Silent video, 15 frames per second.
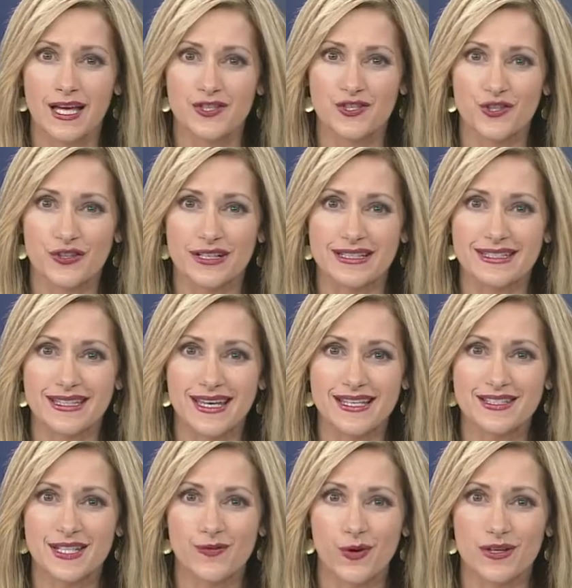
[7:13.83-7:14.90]
Jurgen
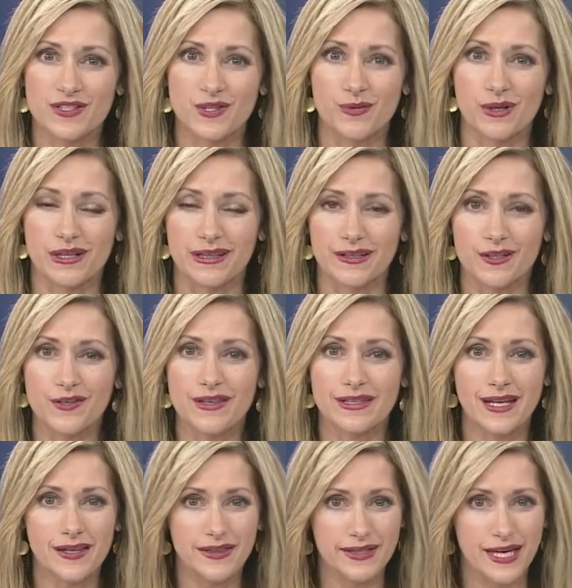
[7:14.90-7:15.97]
says he wants to be clear that
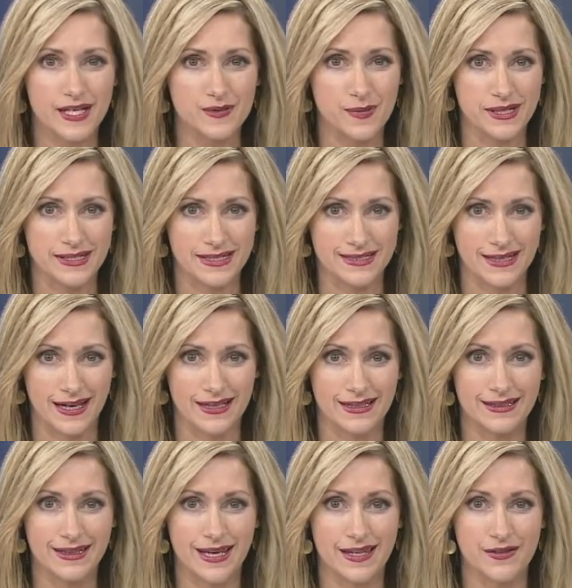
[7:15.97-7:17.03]
nothing has been
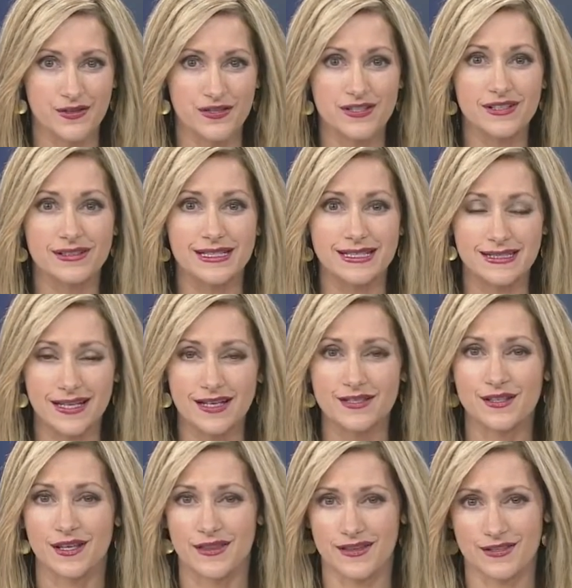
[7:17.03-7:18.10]
decided and they're still
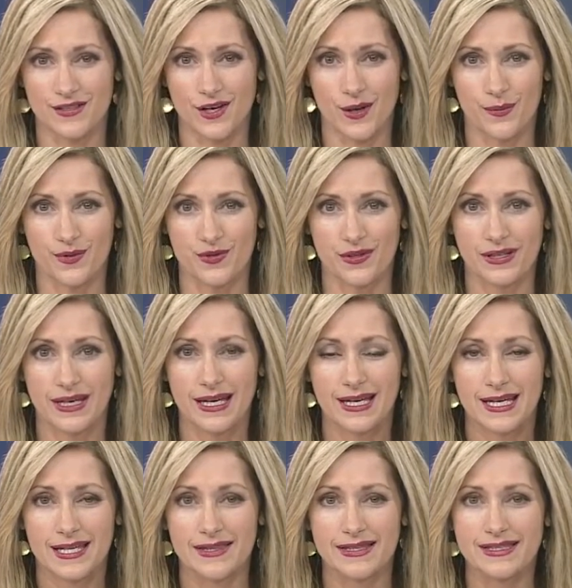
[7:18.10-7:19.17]
discussing this option.
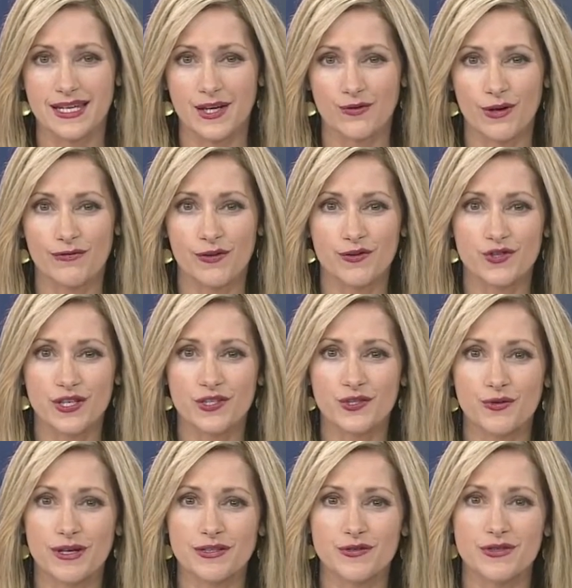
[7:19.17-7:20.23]
The state refugee
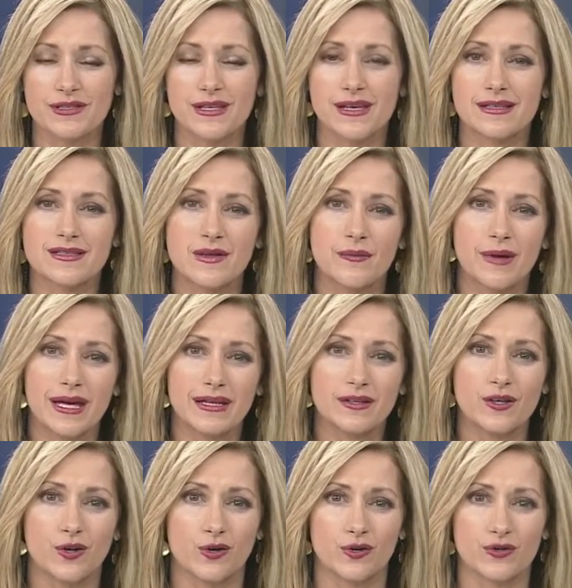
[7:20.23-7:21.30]
director says the main
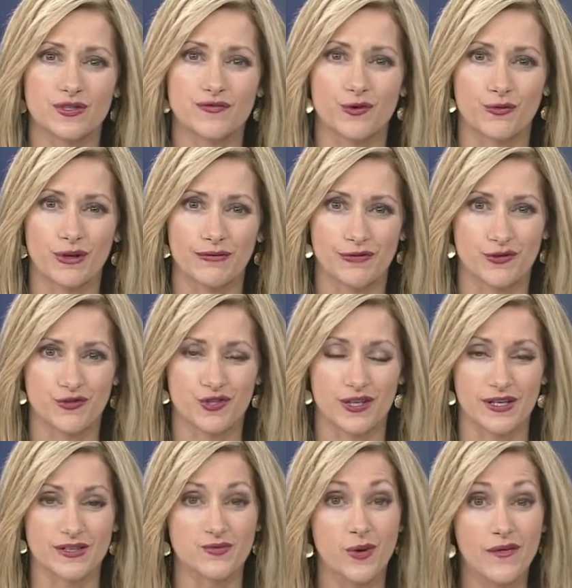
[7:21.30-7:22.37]
goals for
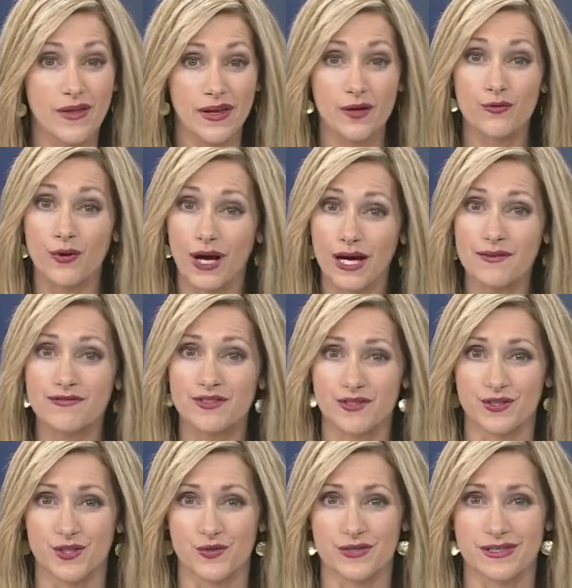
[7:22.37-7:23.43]
refugees when they arrive to
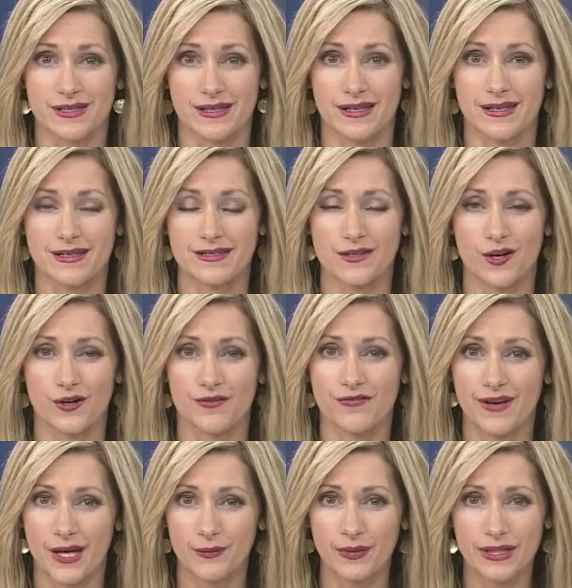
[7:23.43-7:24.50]
new cities are
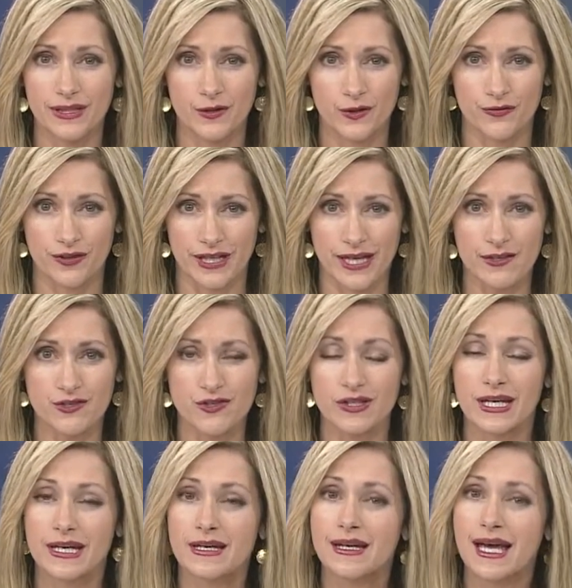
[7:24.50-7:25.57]
family
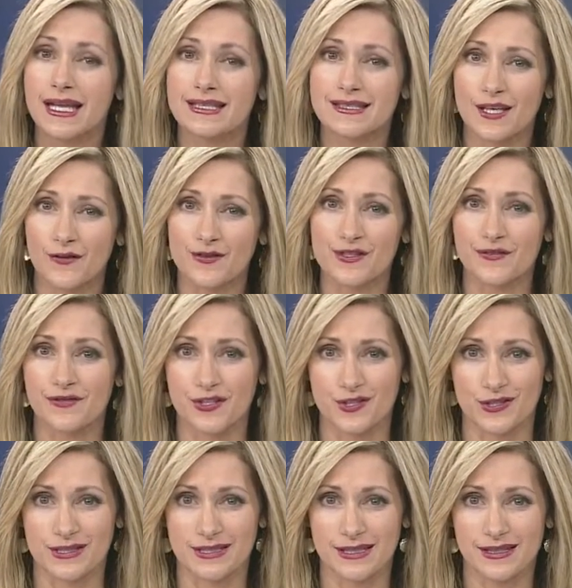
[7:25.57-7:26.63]
unification and self
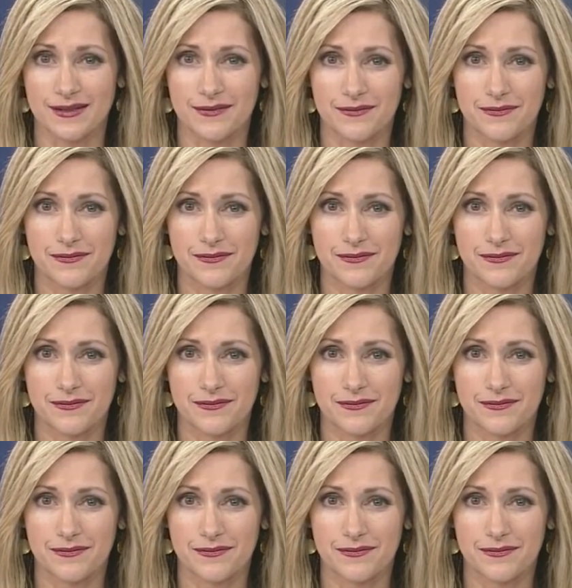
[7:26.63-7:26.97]
sufficiency.